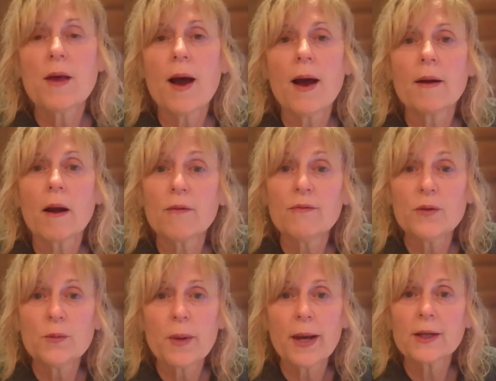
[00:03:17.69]
that our
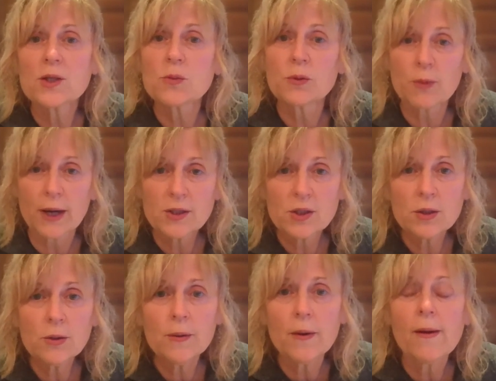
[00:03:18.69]
food banks would
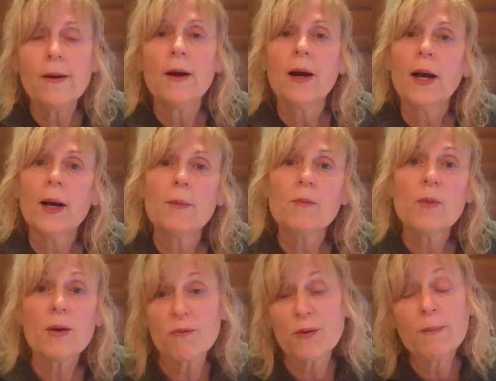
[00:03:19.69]
rescue um,
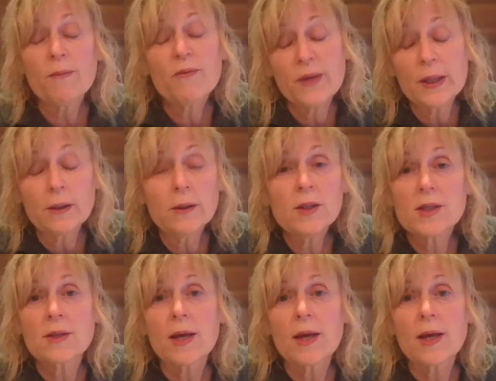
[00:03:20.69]
from fields.